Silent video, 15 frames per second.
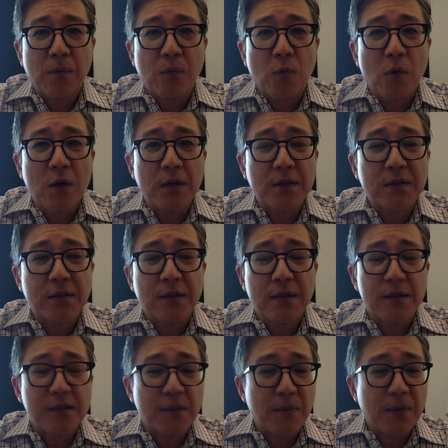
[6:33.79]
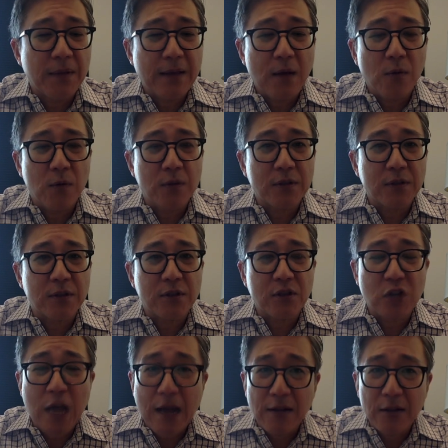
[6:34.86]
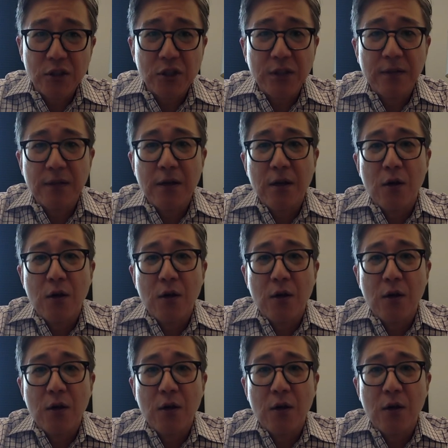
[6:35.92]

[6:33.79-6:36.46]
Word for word: was something that was challenging,